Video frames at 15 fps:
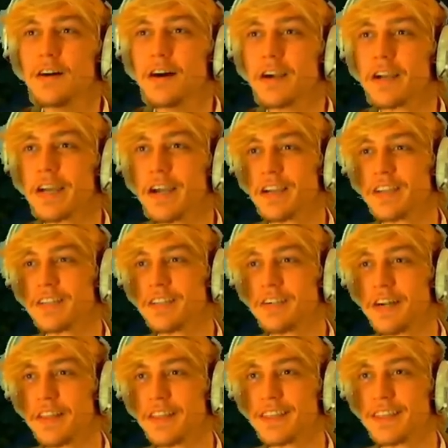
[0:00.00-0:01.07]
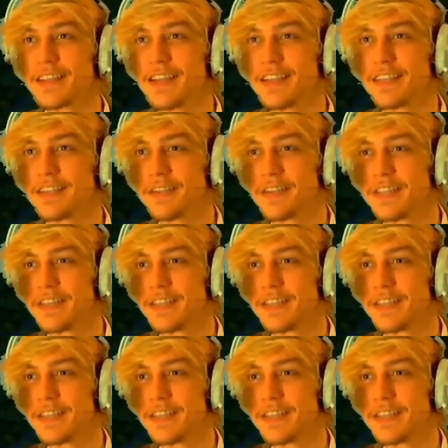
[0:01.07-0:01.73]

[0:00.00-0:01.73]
Okay, I still got this. I still got